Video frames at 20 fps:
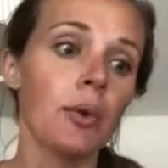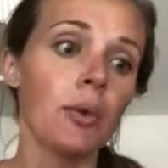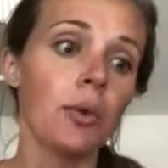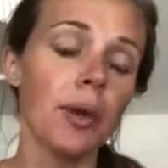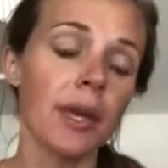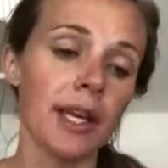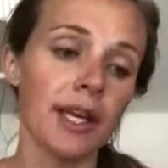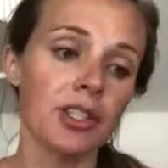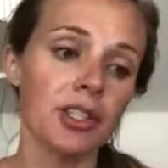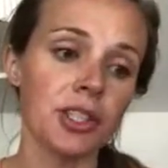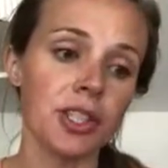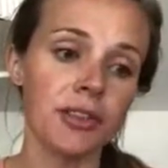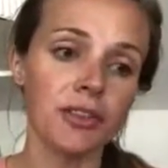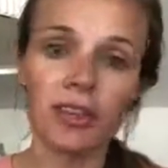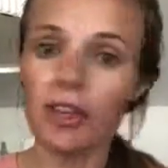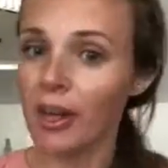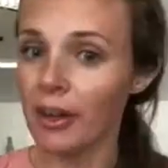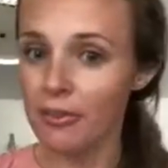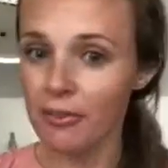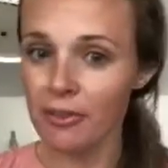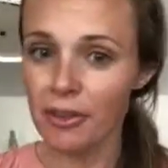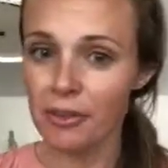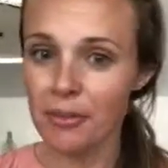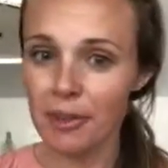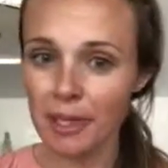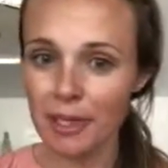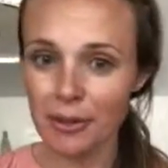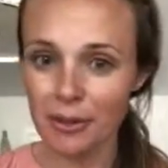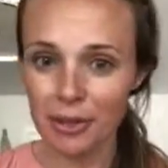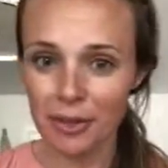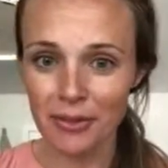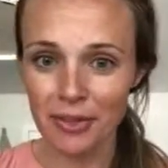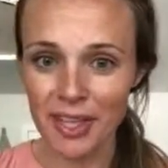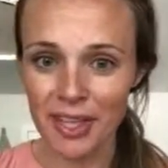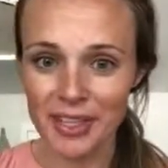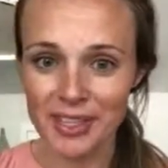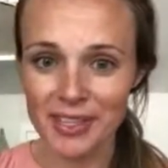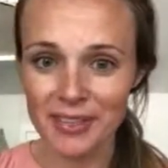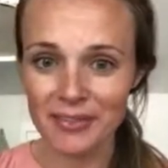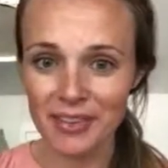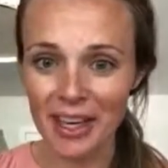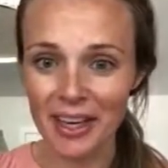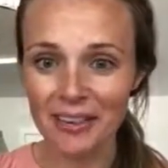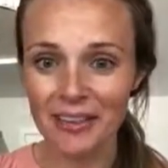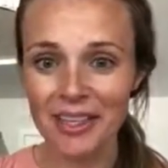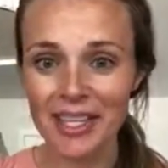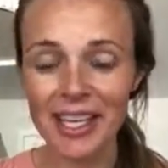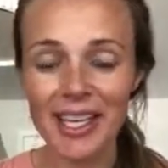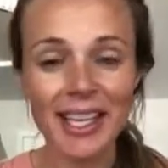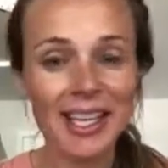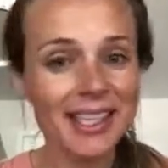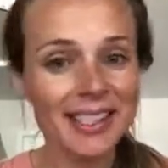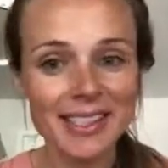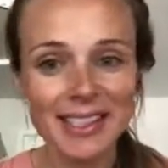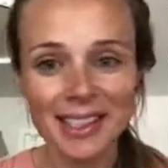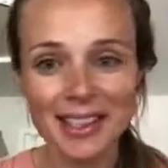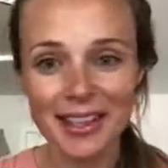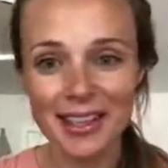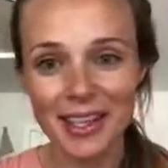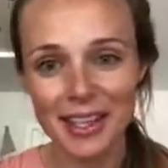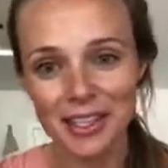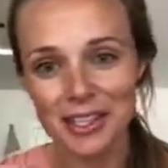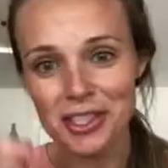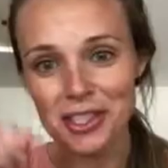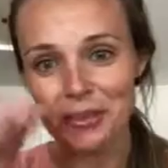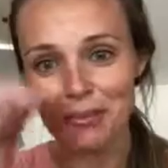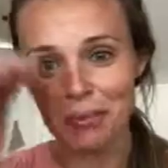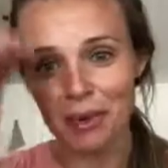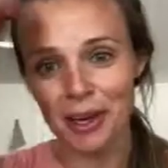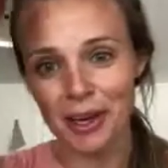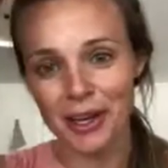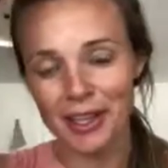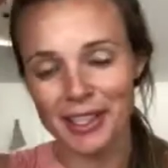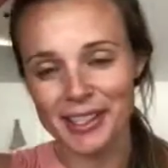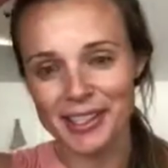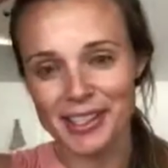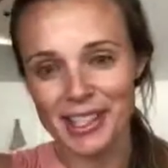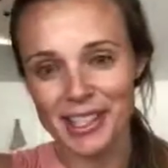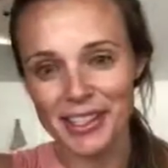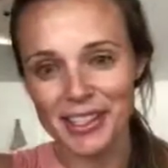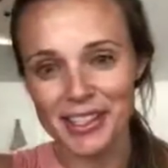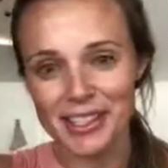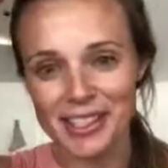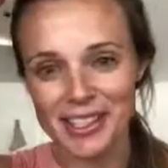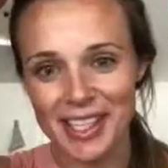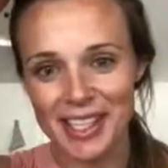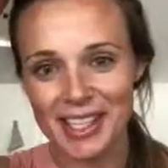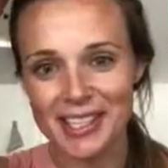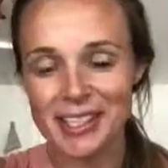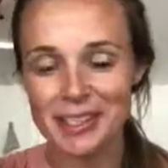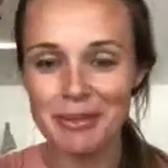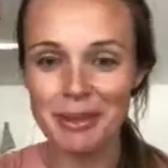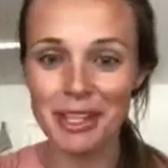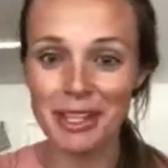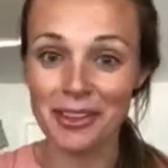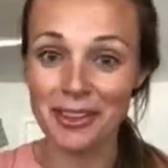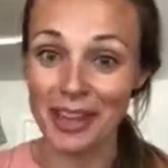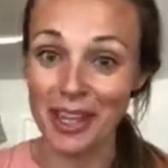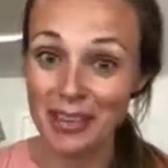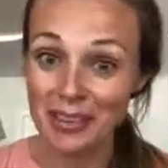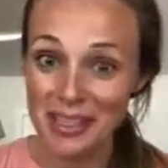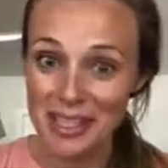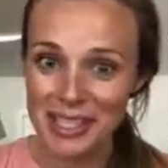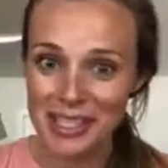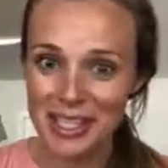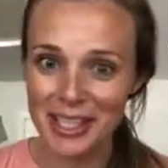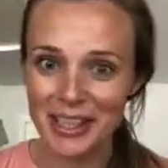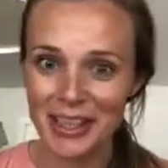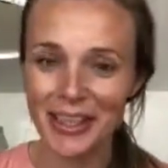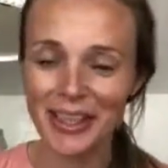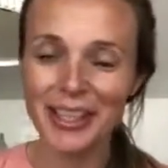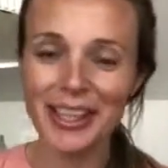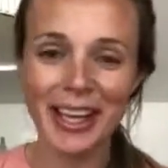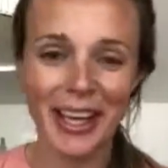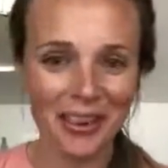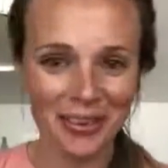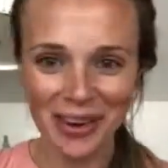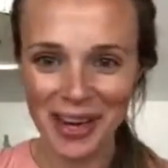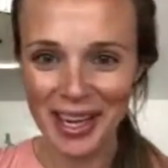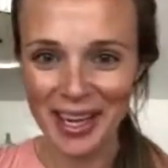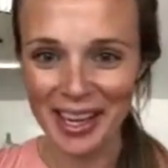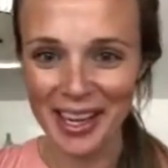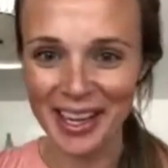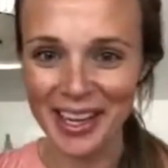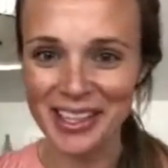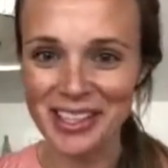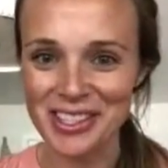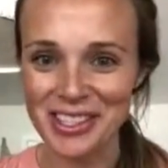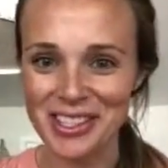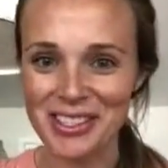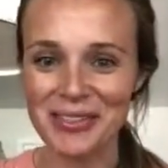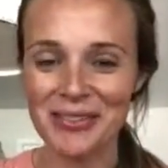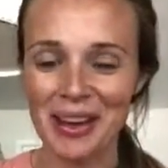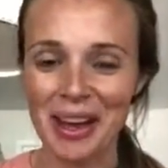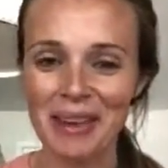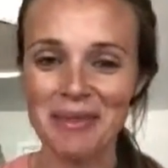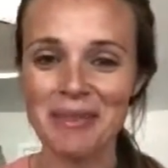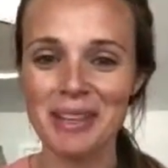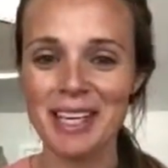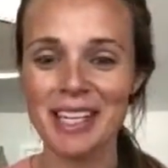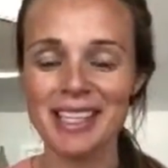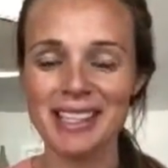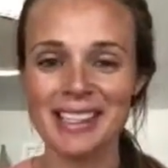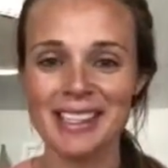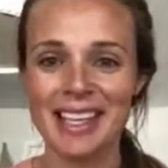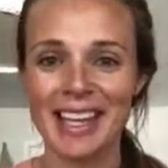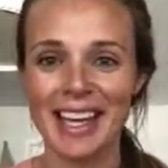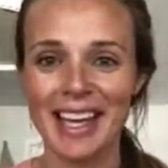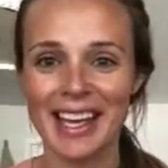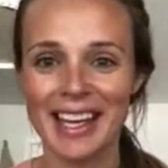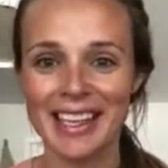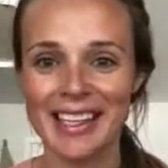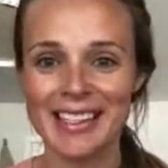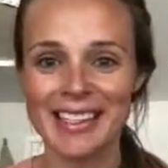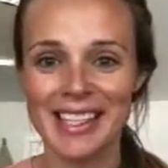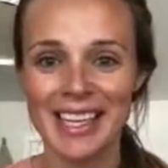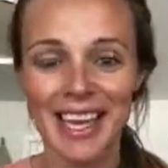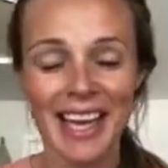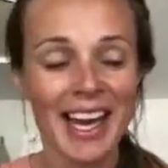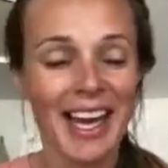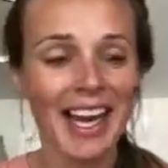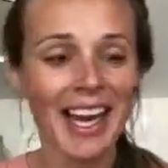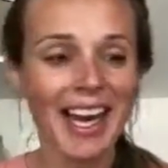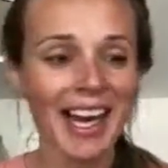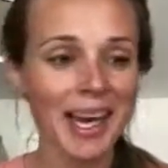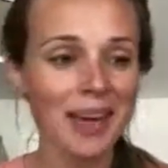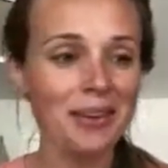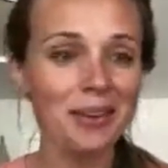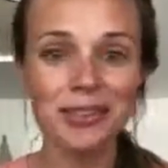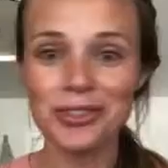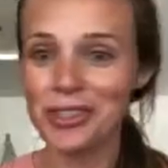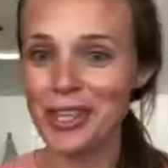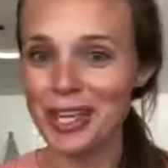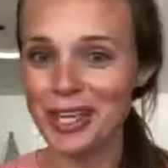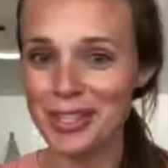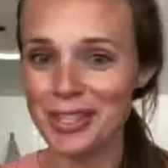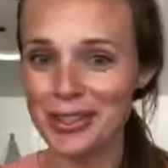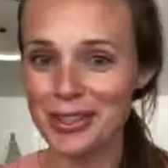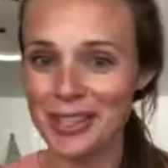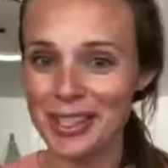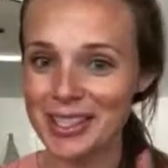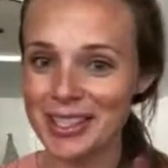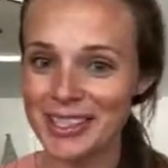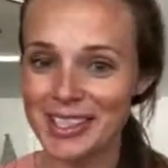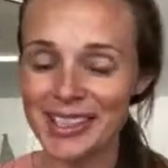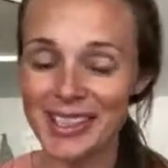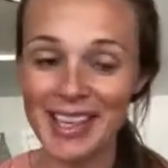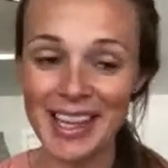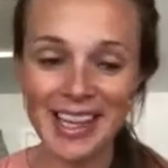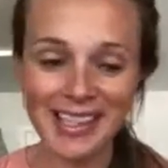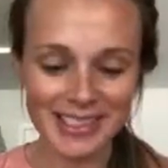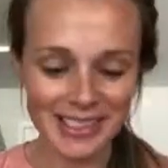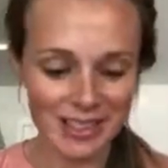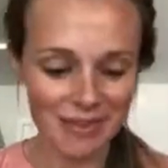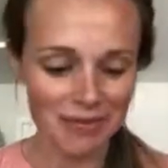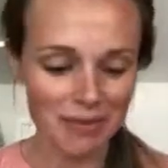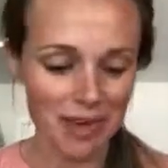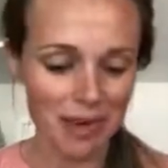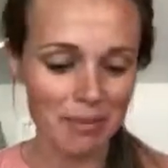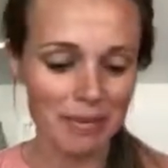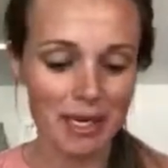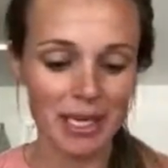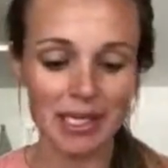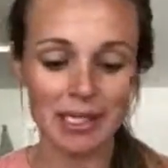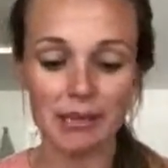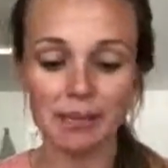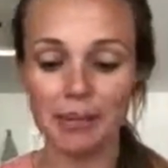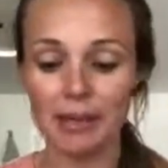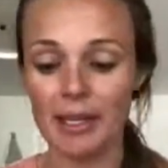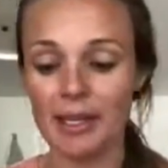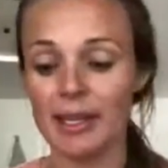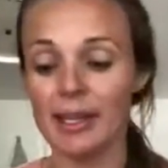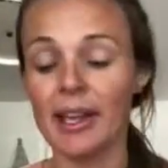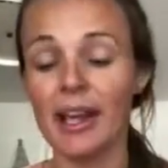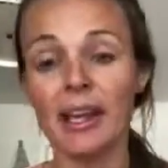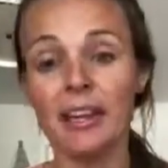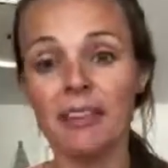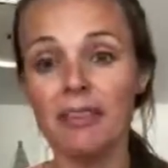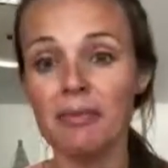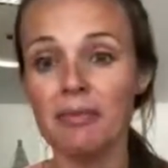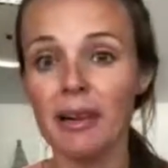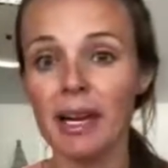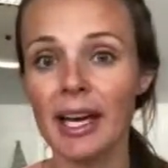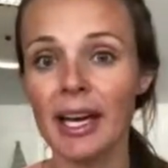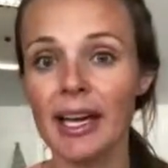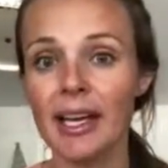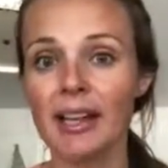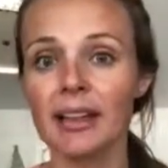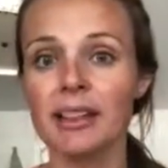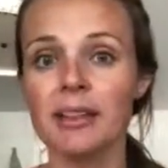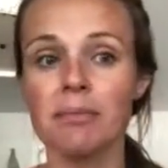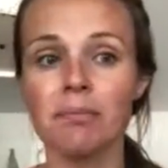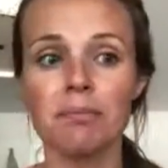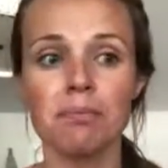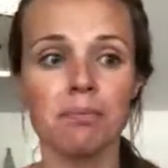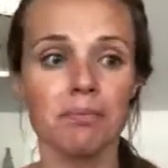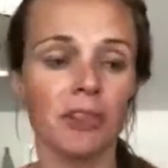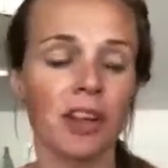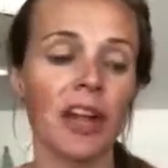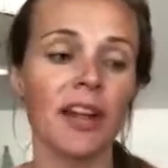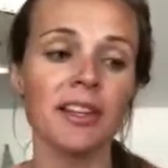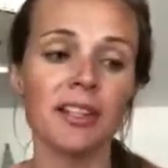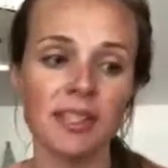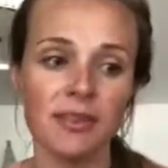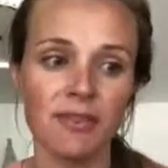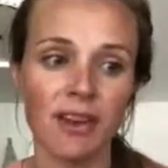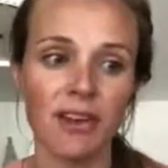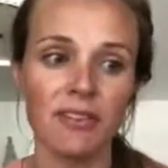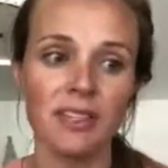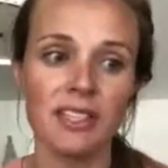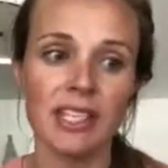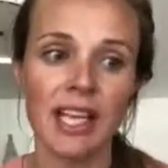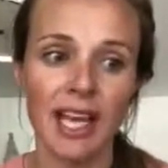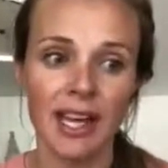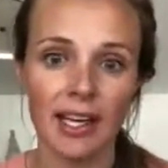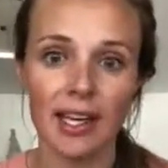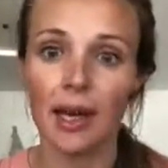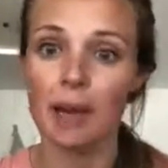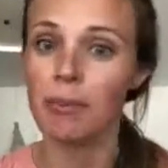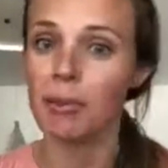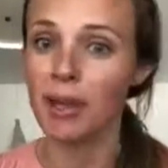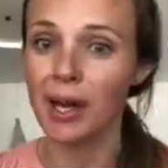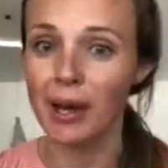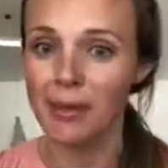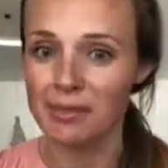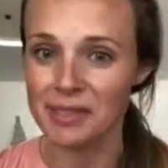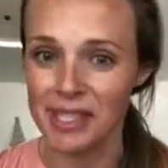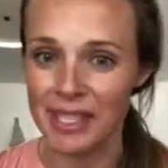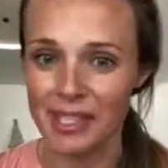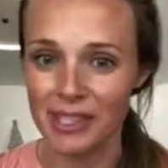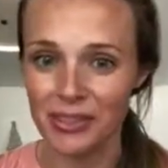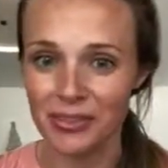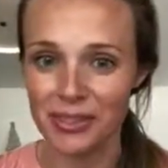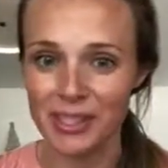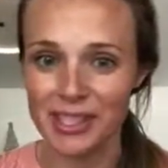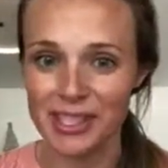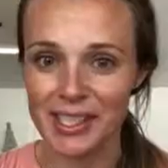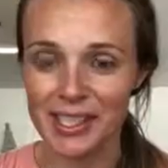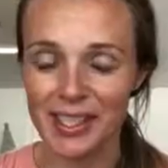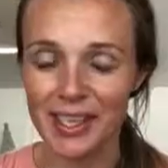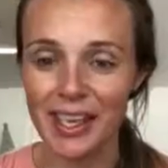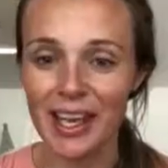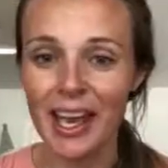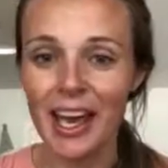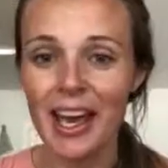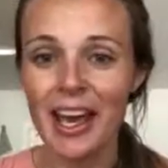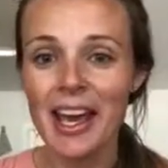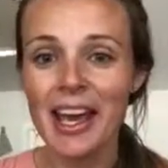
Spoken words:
which, if you're unfamiliar with the Flawless in 5, it is a collection of products that are designed to make your life easier, get ready in just 5 minutes, and I will try to do this in less than 5 minutes, but a lot of my Flawless in 5 has had a couple updates recently